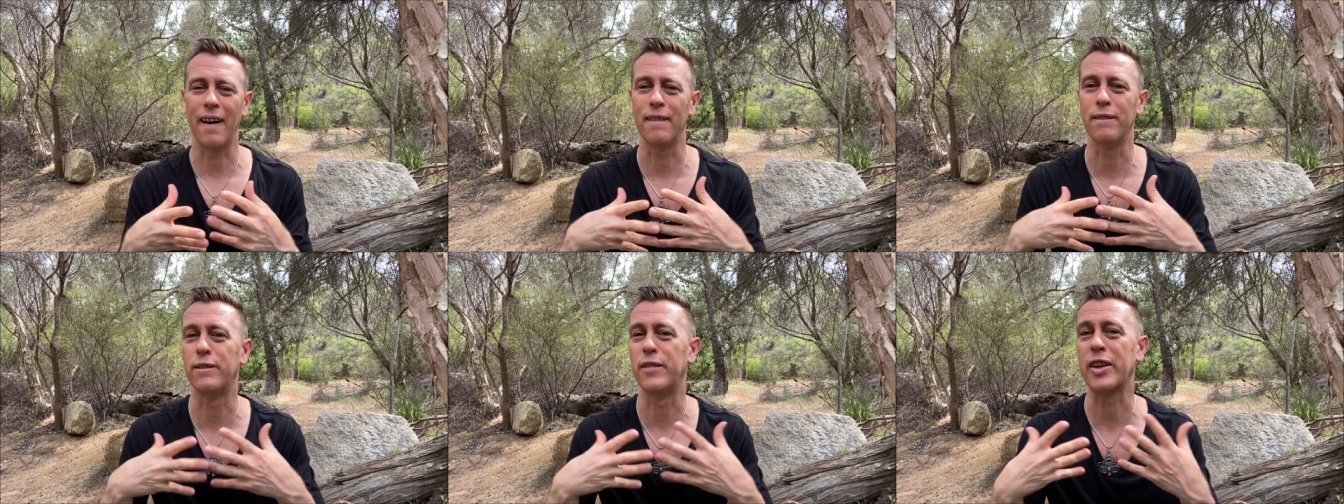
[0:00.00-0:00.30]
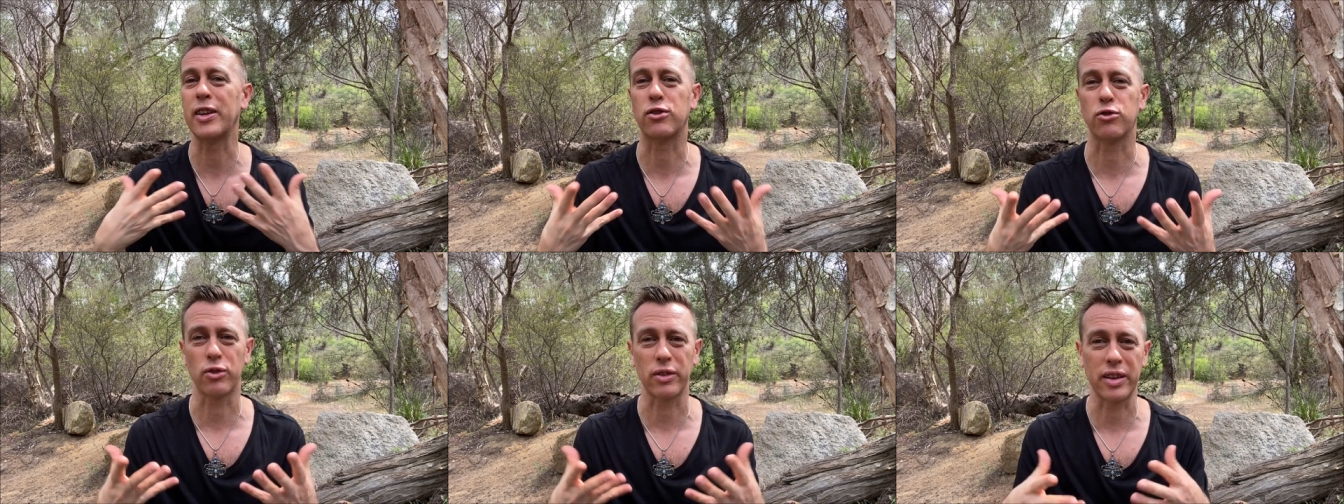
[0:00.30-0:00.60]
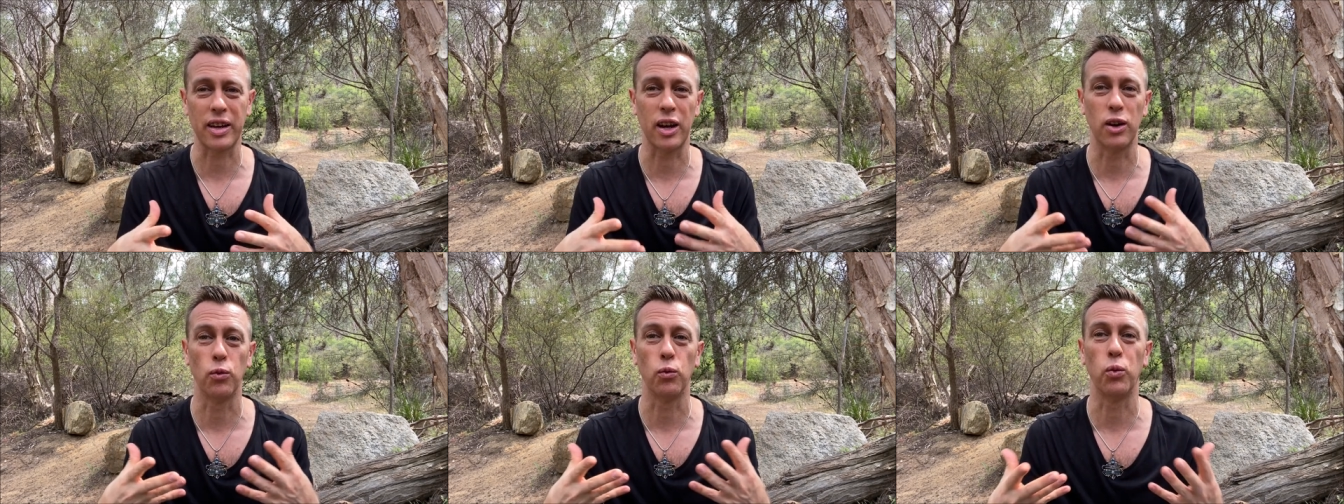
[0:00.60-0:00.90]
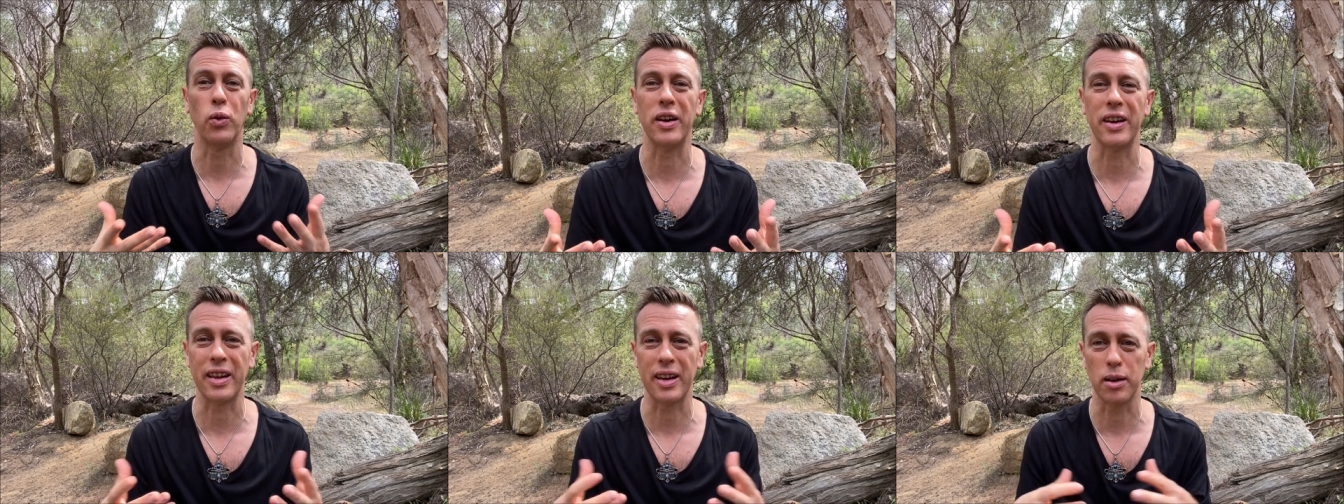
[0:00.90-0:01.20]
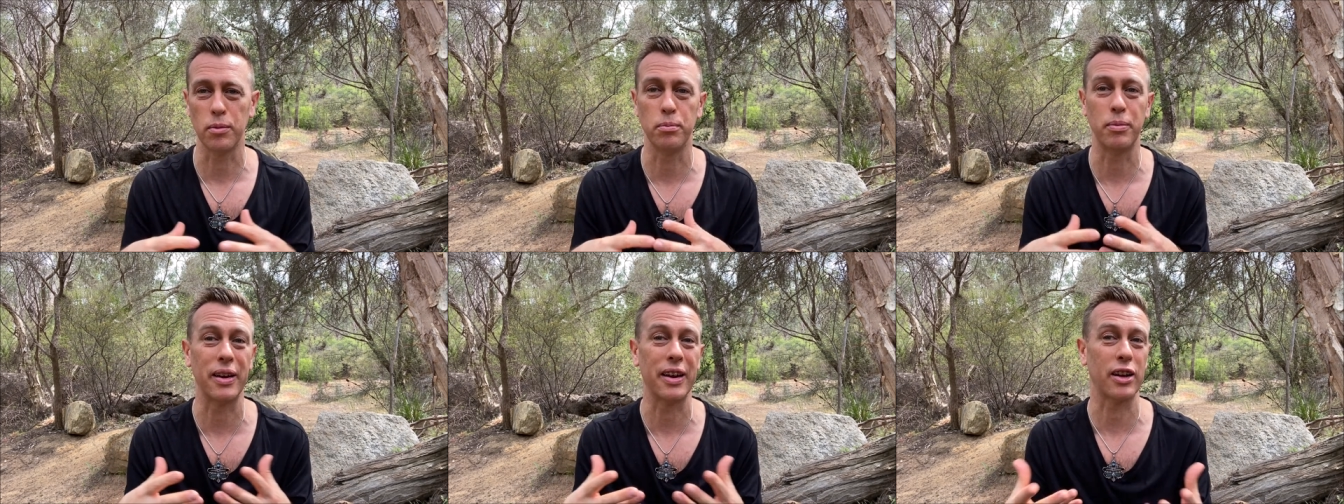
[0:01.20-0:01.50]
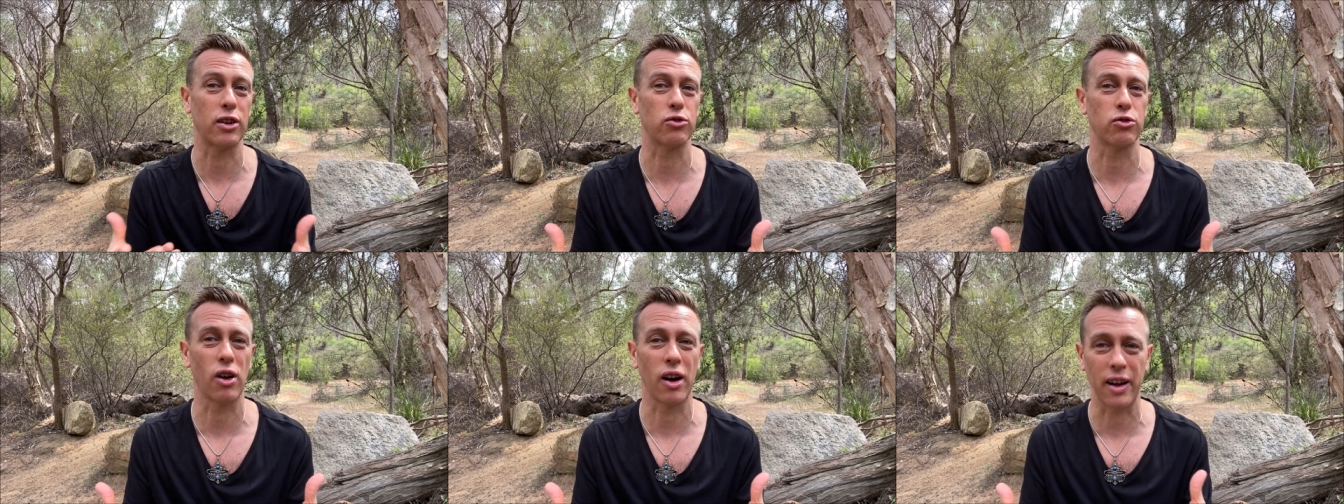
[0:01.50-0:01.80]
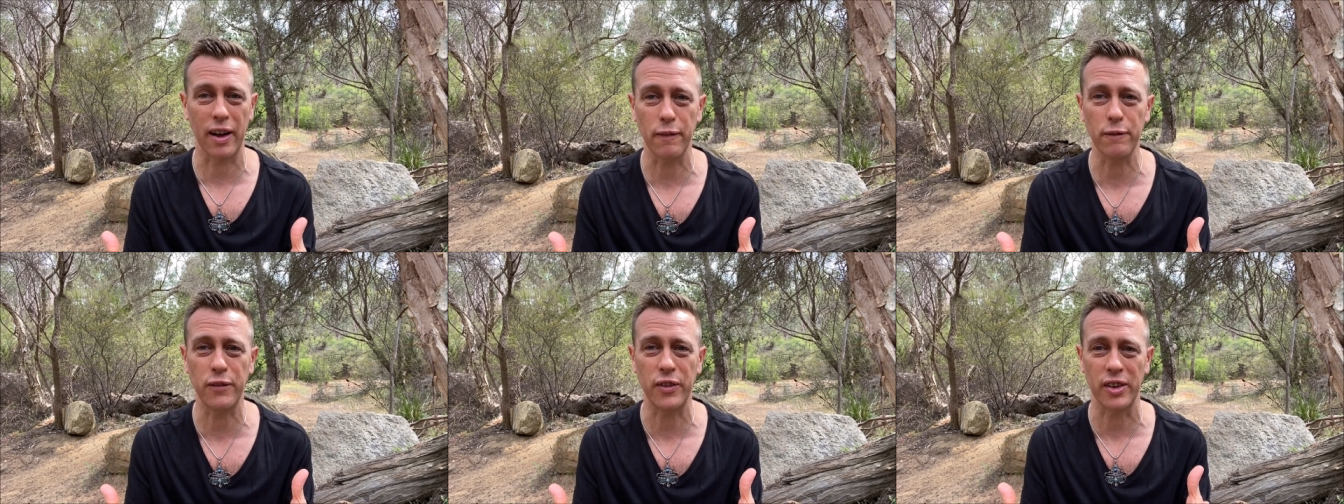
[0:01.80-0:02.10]
victory and winning and being
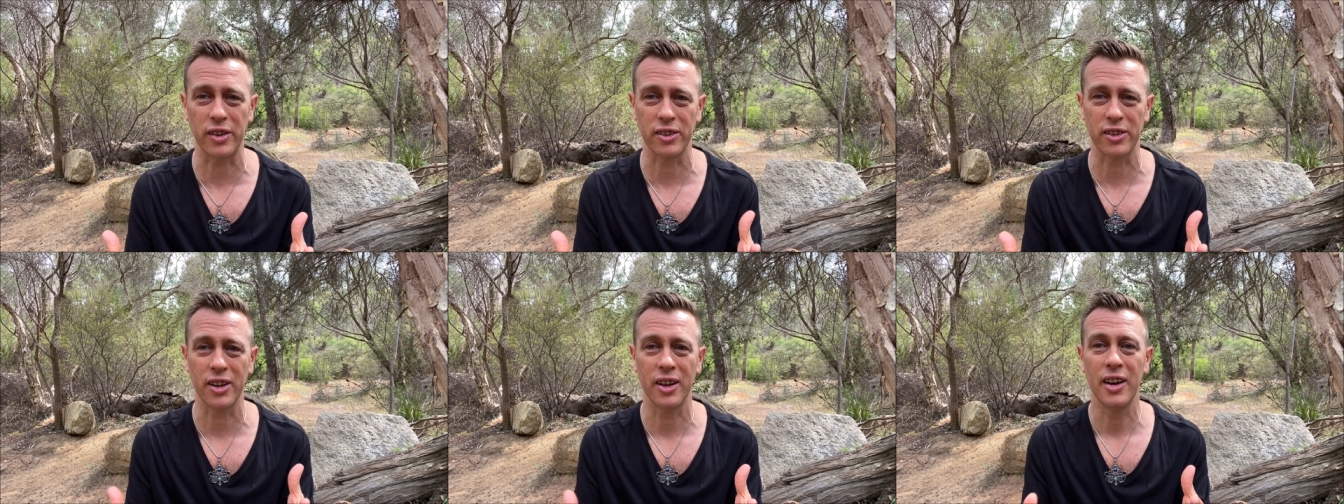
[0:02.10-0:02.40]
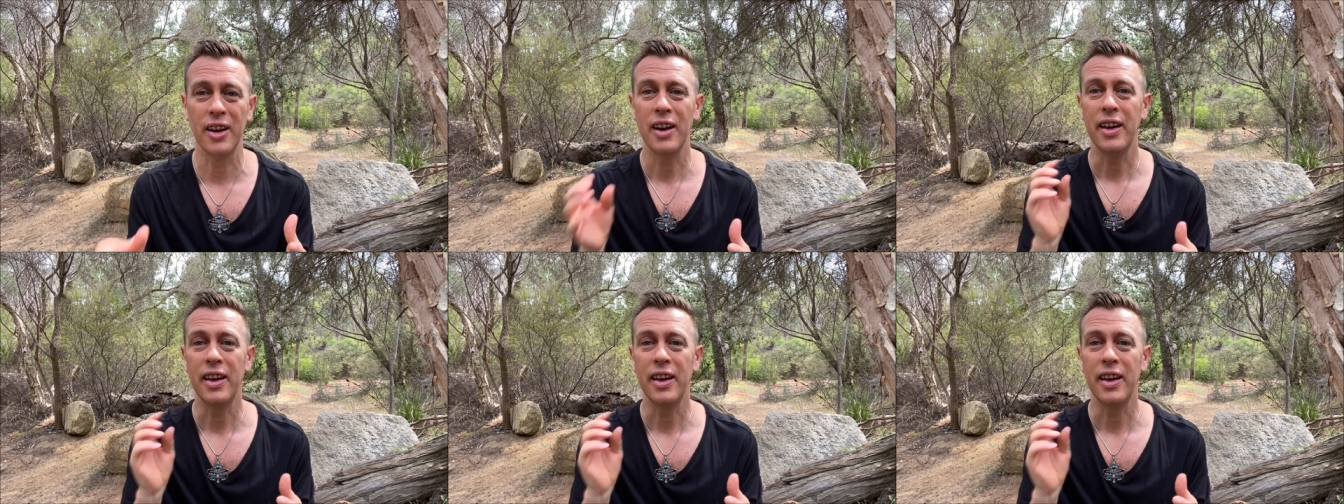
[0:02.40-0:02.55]
triumphant.